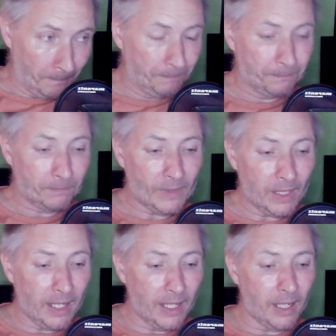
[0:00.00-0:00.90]
uh,
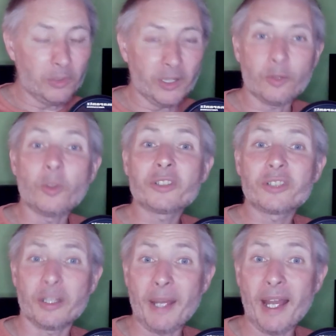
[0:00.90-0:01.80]
like
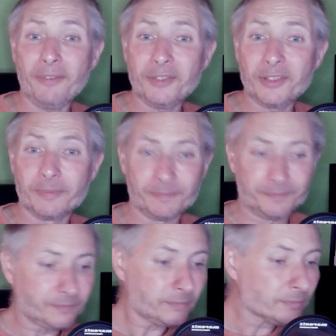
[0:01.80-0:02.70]
osteopaths,
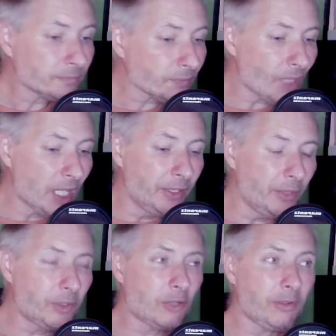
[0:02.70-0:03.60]
and you could create
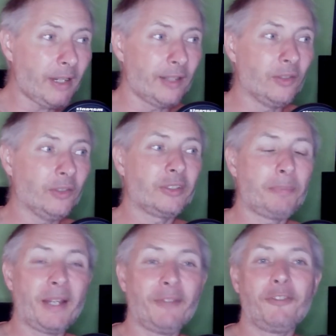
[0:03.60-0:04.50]
an osteopath
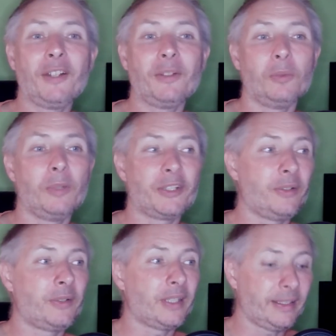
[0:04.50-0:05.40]
funnel which you can then say,